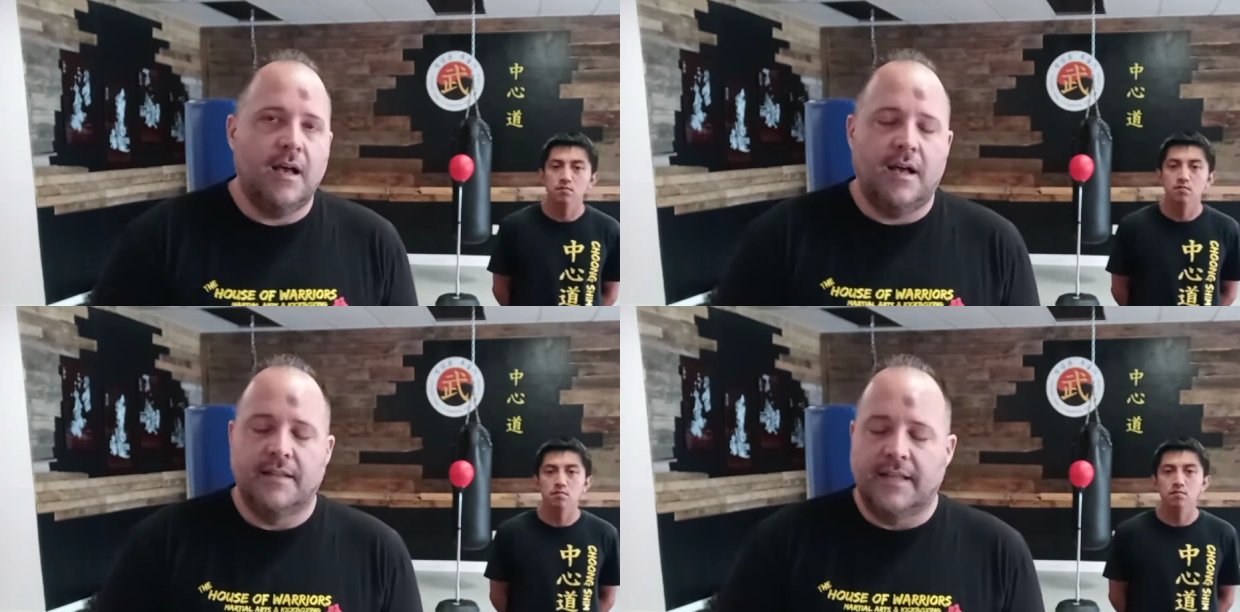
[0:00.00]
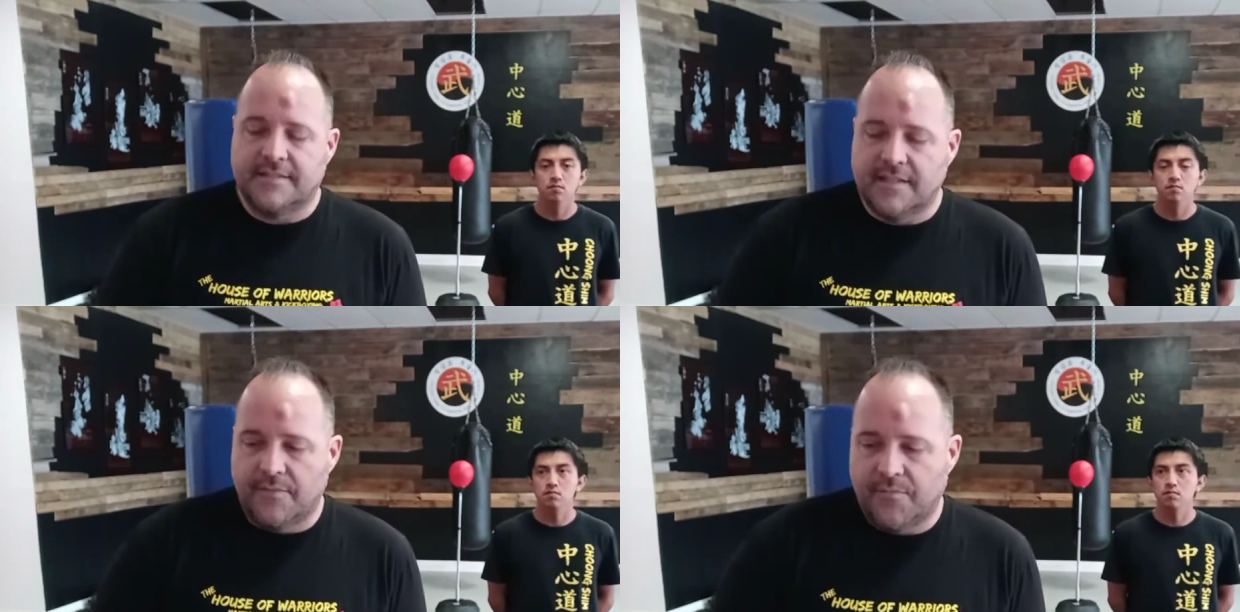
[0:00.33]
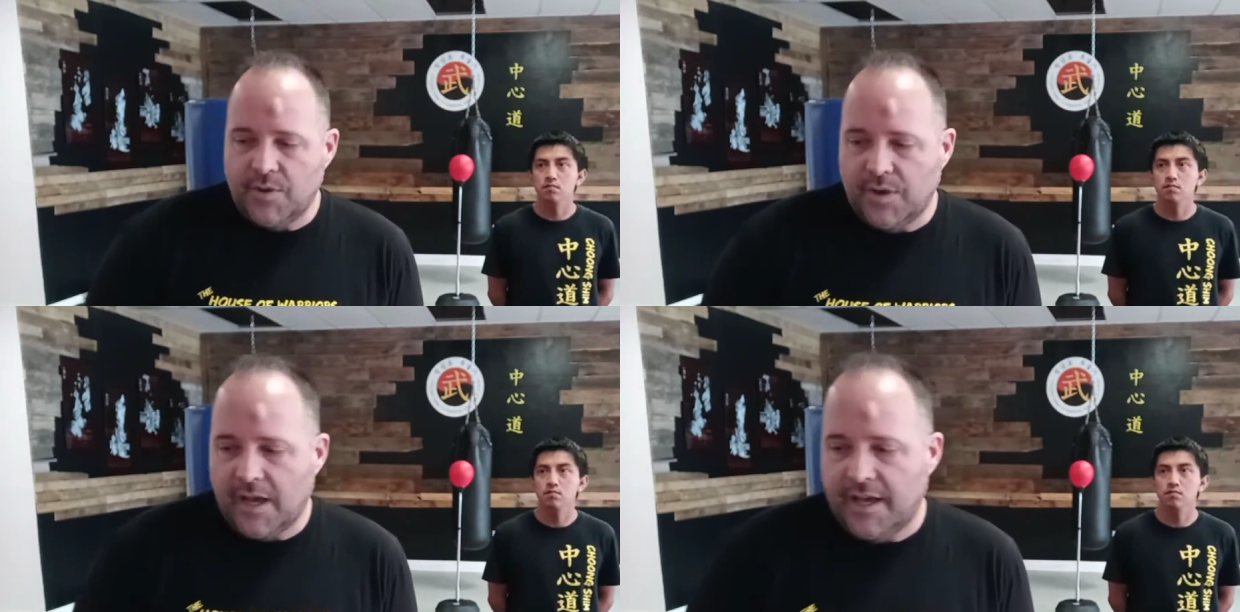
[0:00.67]
Speaker 1: Uh, next time
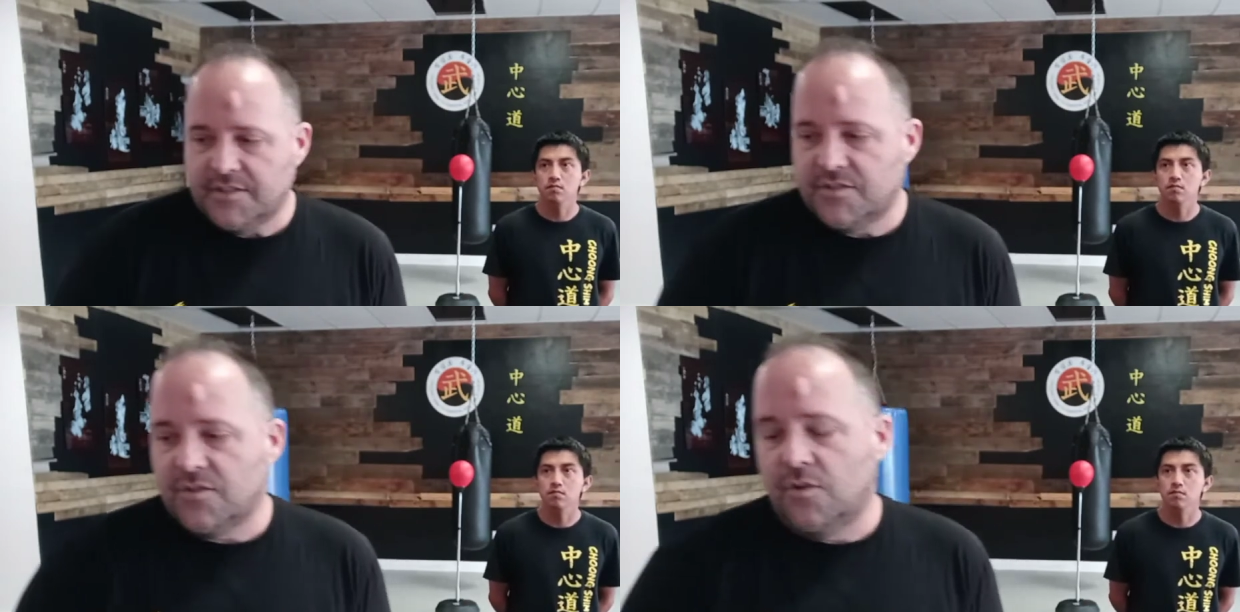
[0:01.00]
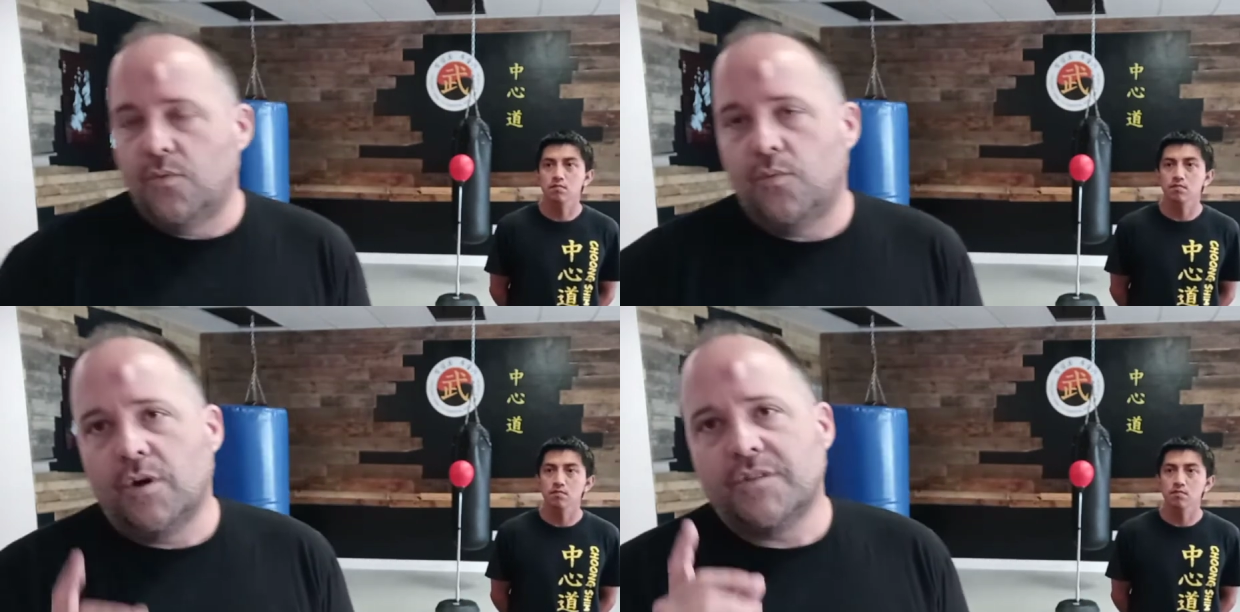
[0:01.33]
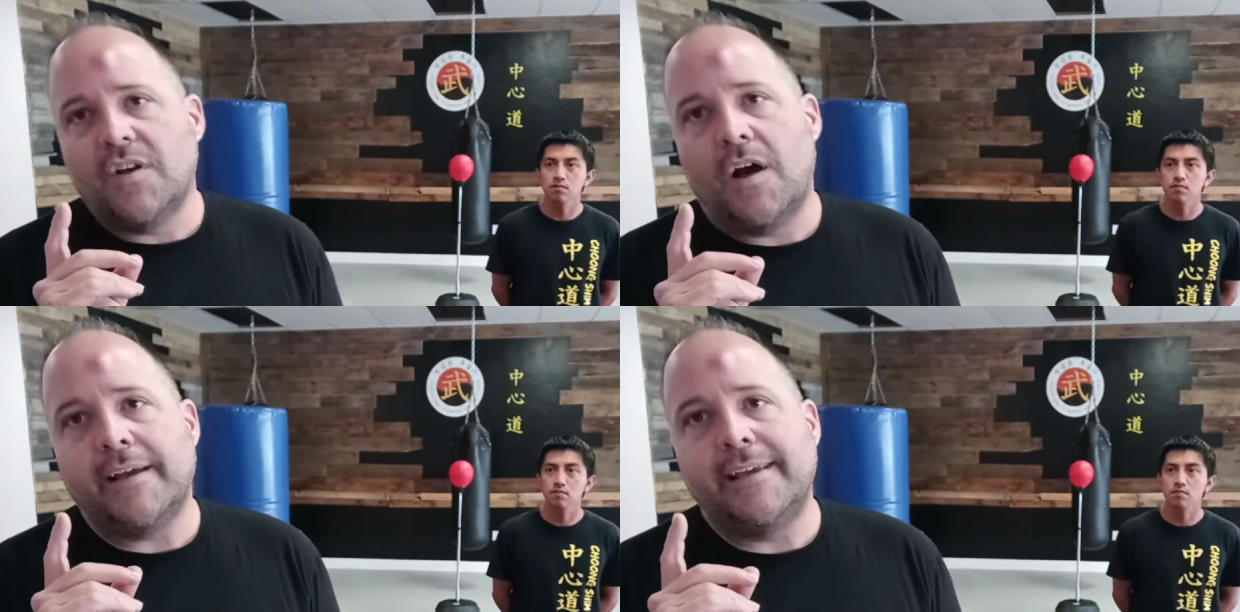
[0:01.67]
for you guys. So
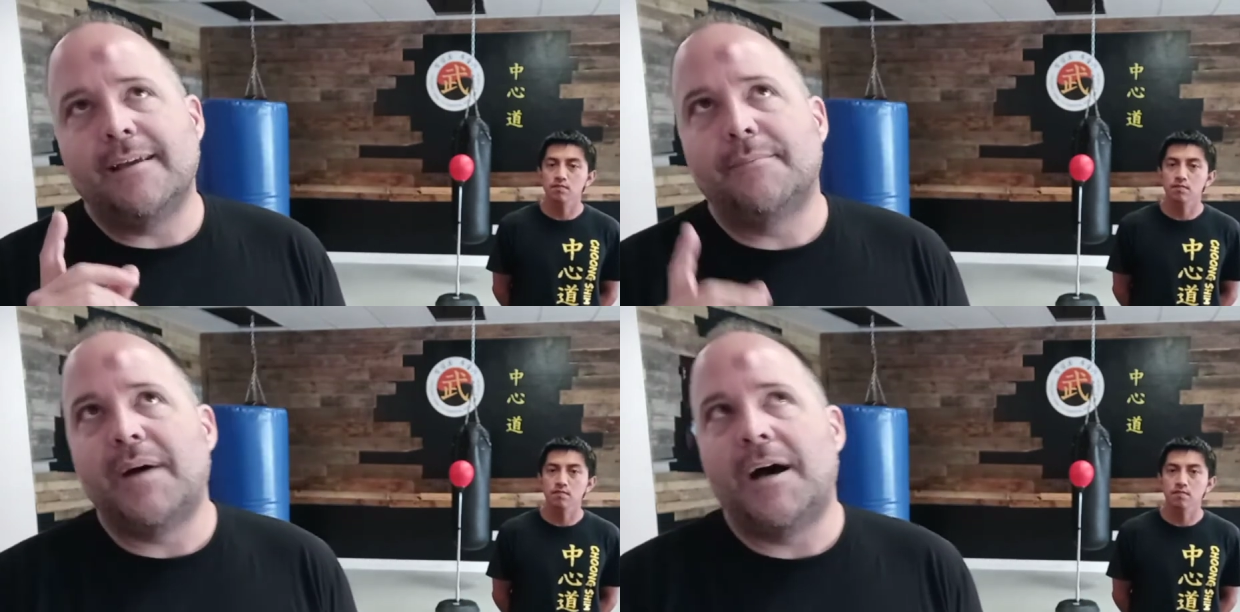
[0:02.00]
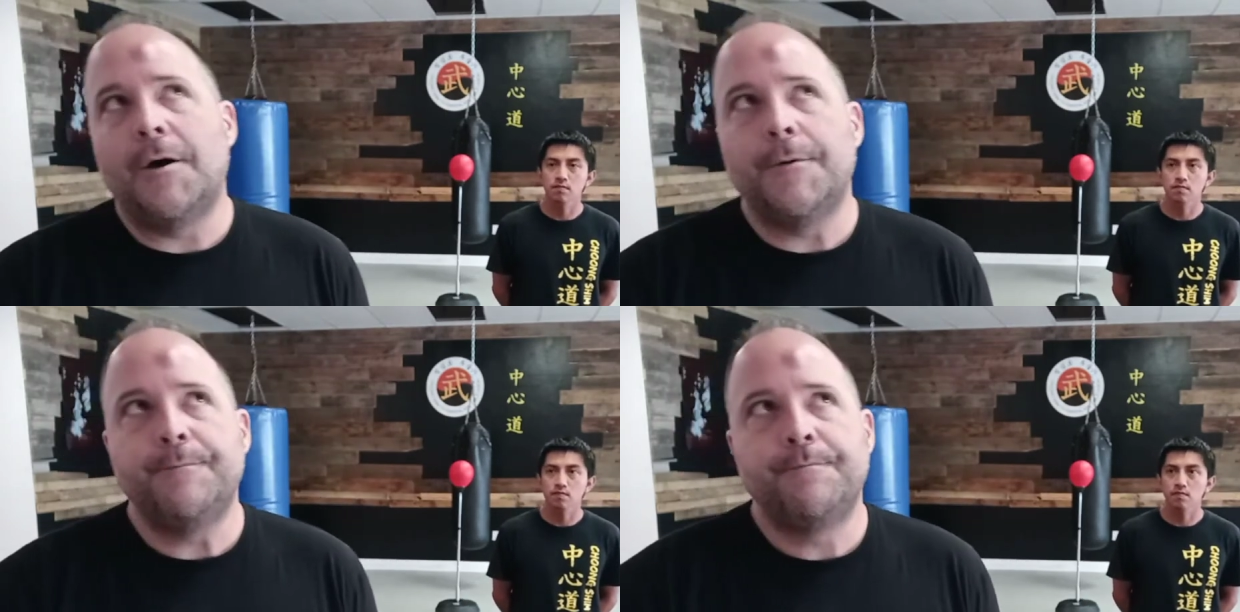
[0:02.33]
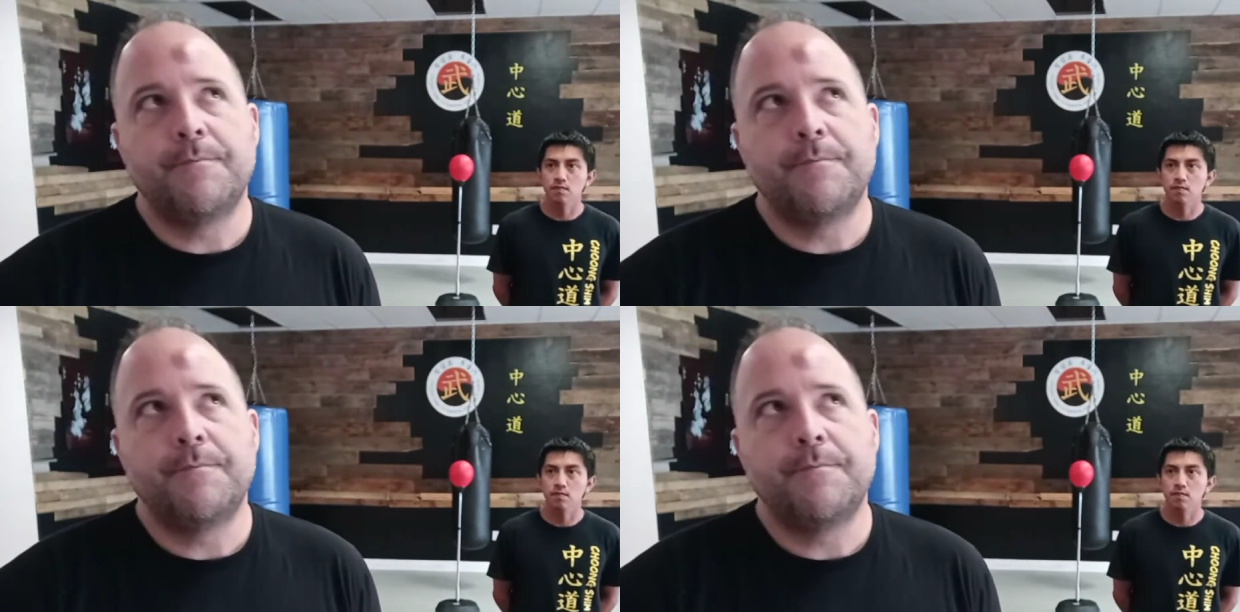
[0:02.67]
we're talking about